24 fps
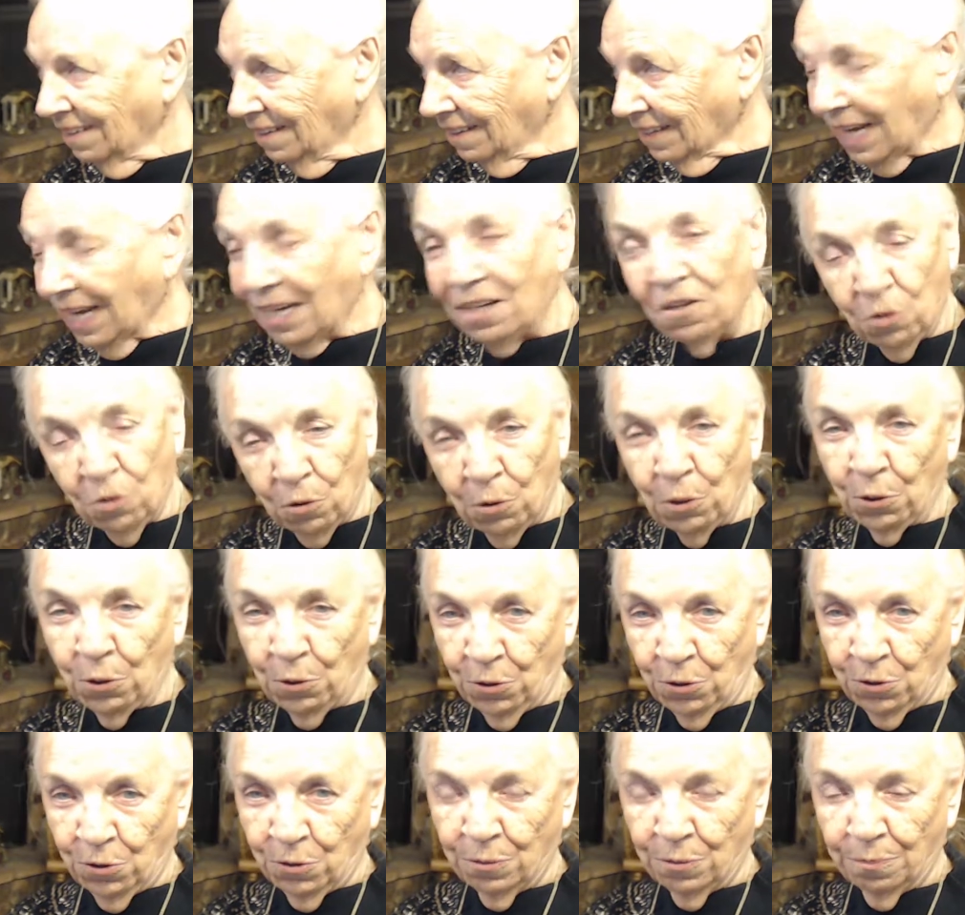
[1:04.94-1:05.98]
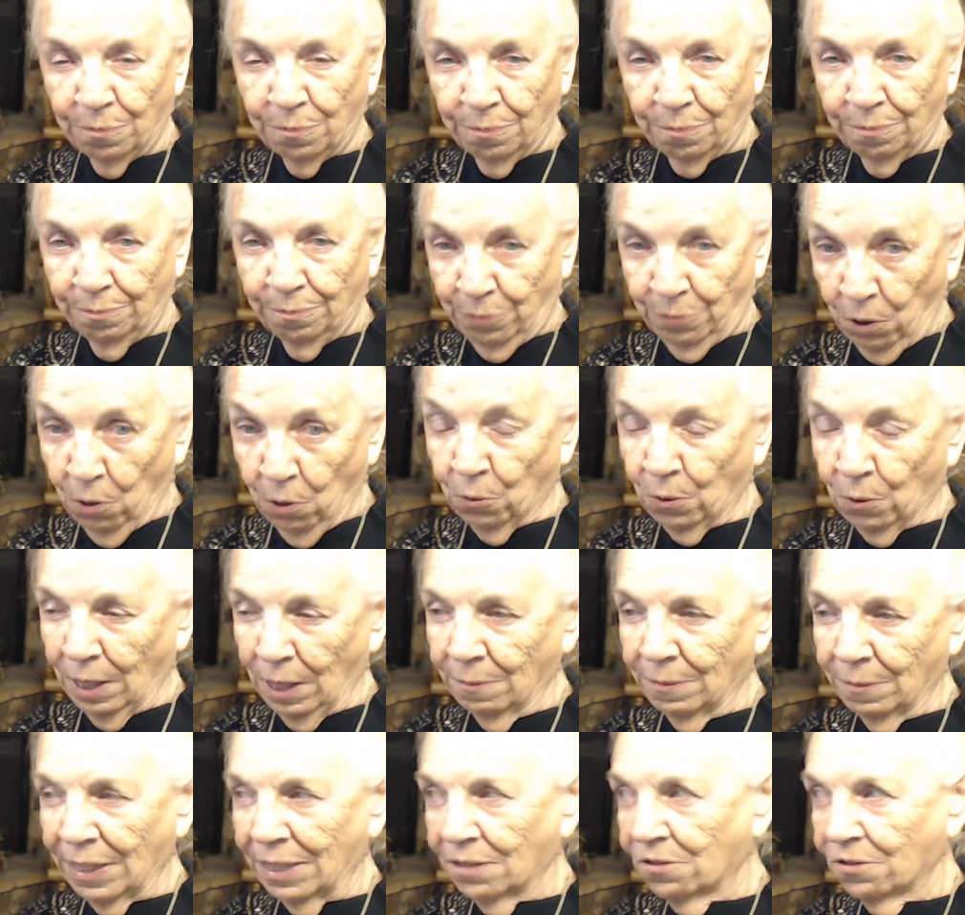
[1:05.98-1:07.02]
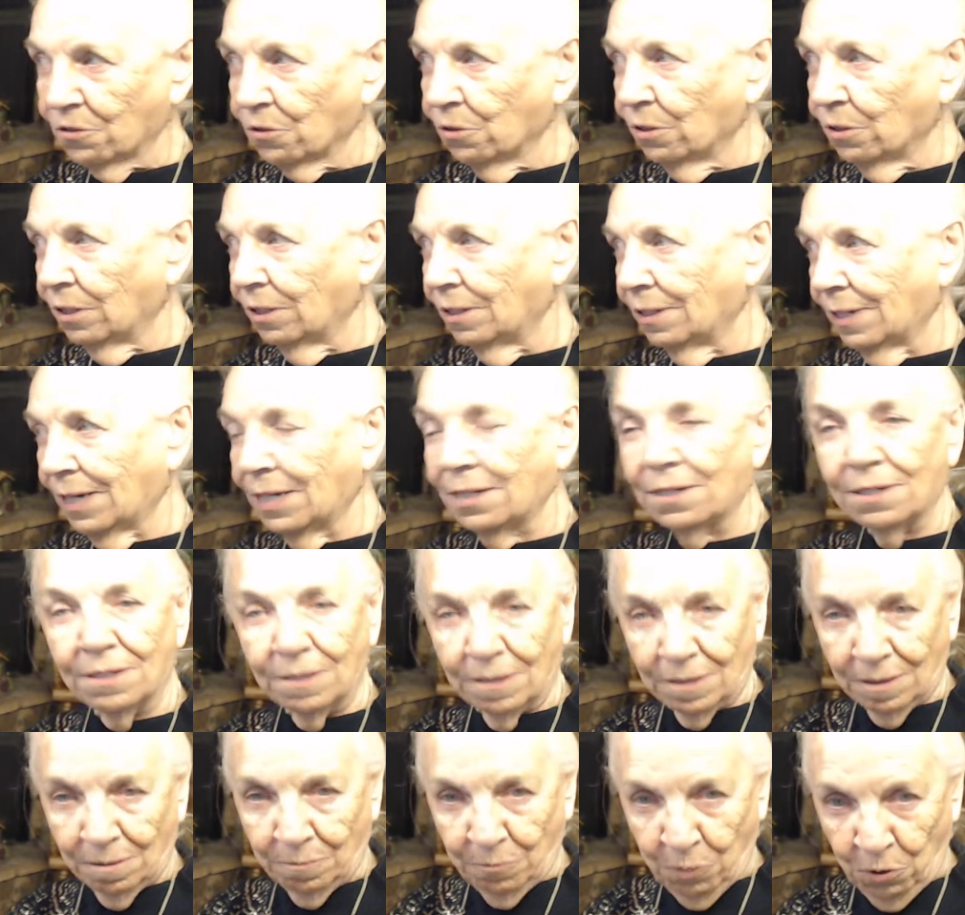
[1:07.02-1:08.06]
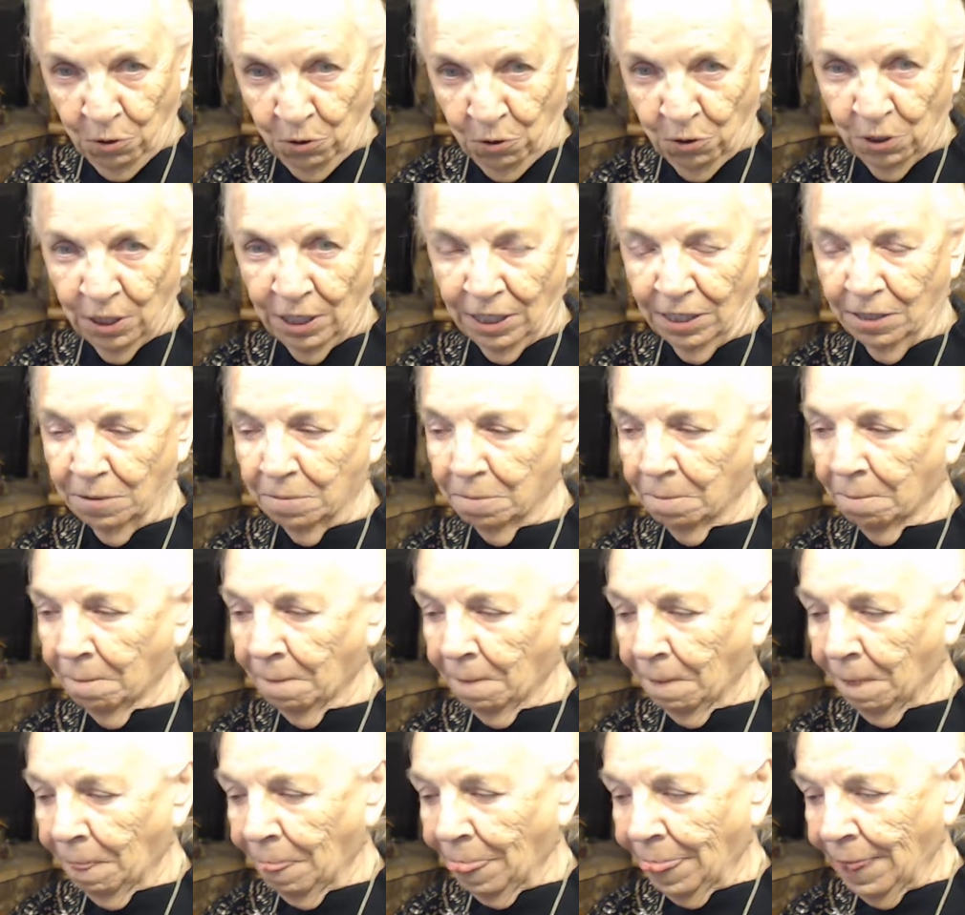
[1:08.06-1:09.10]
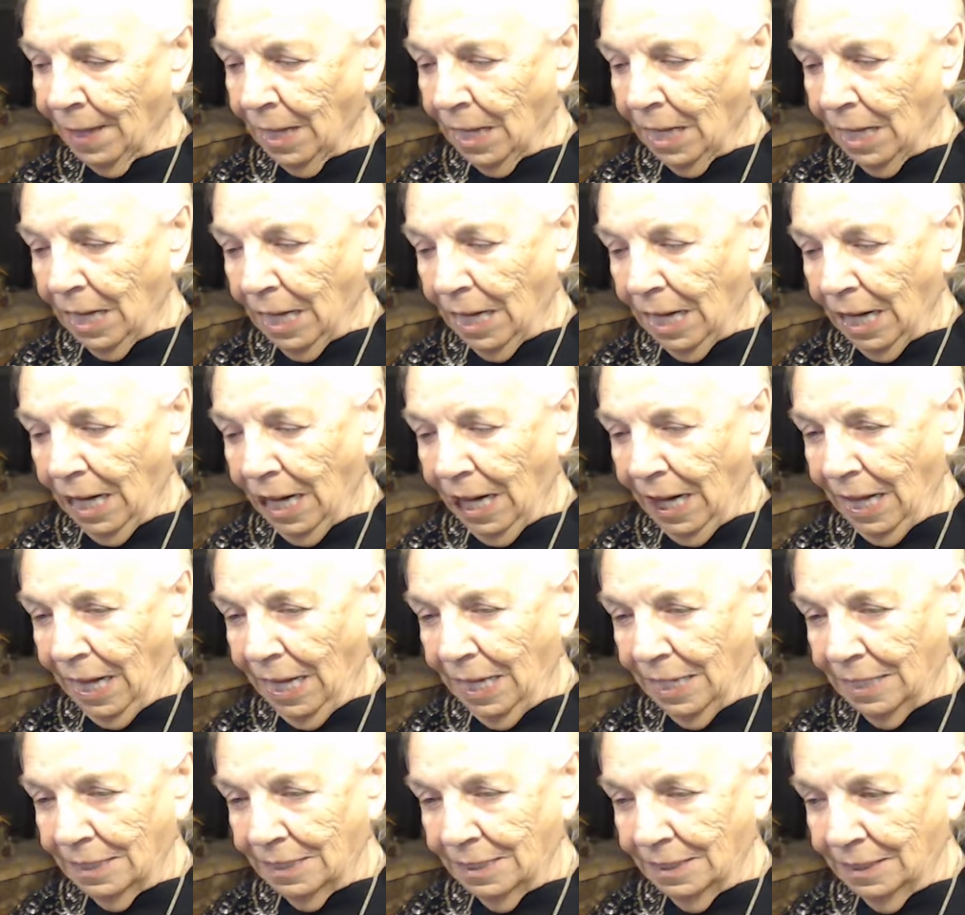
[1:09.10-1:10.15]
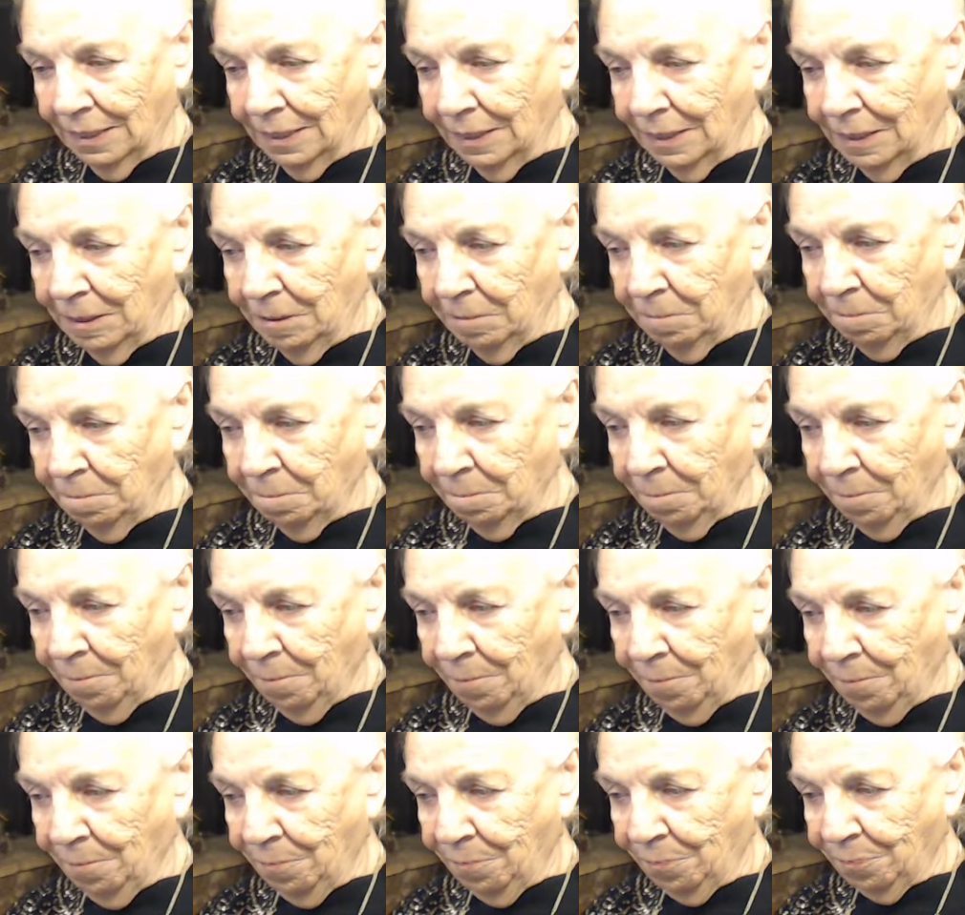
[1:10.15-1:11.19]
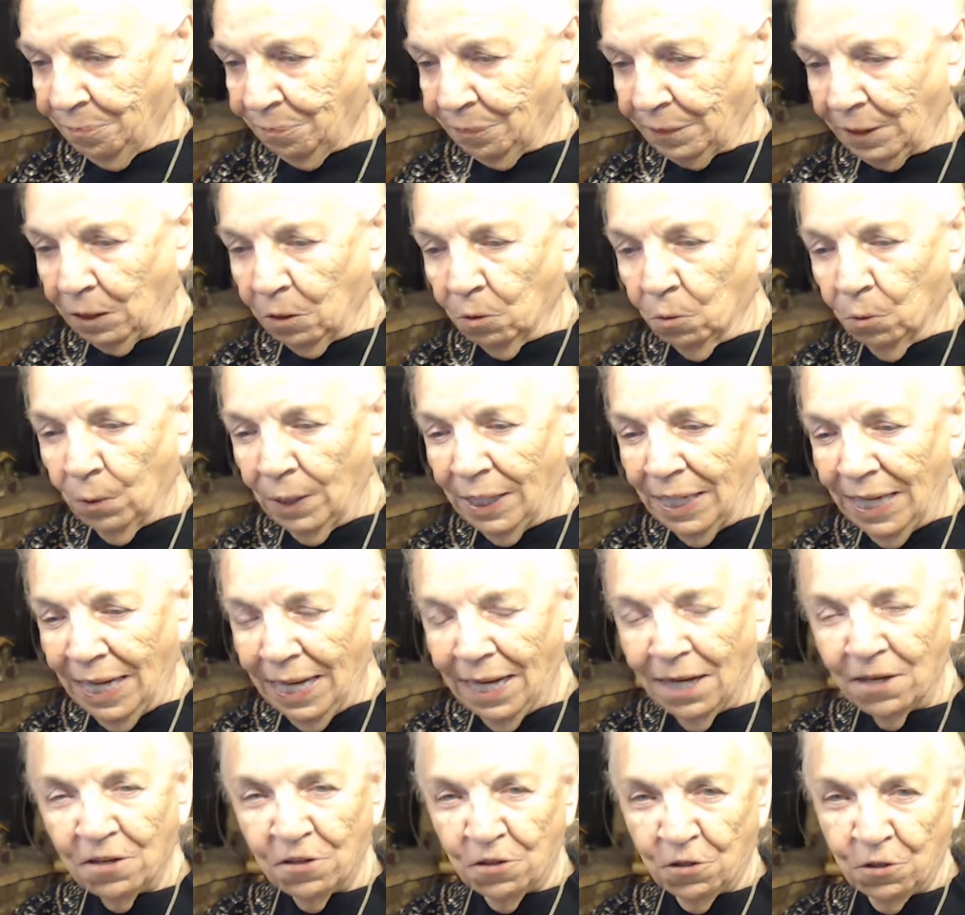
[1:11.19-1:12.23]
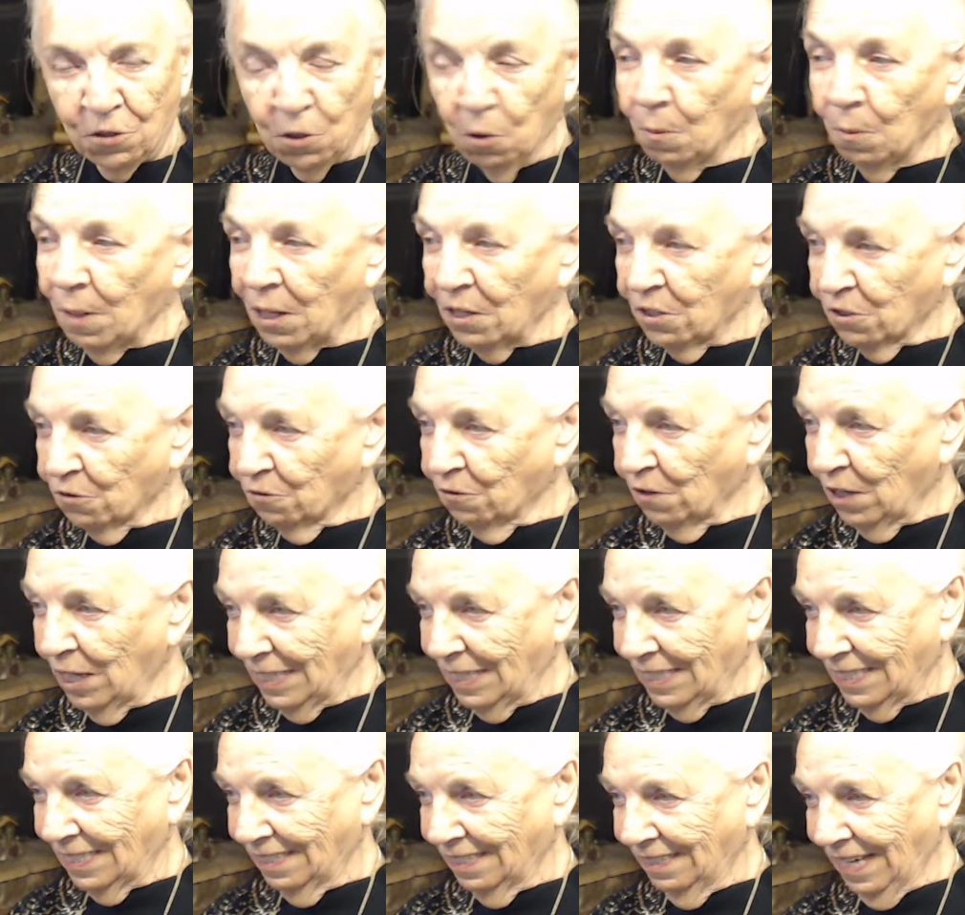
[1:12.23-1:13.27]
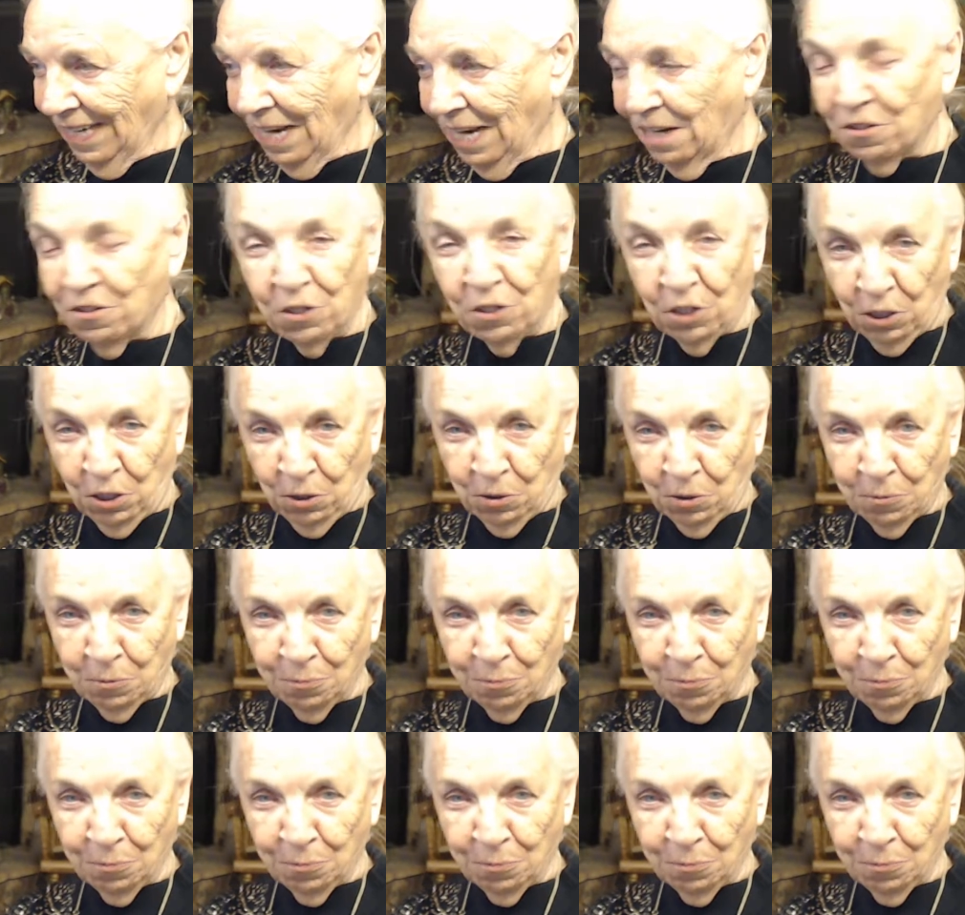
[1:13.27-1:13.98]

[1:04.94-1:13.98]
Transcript: a New Year's program. That's gonna that's pushing it. And um, we had so much fun last year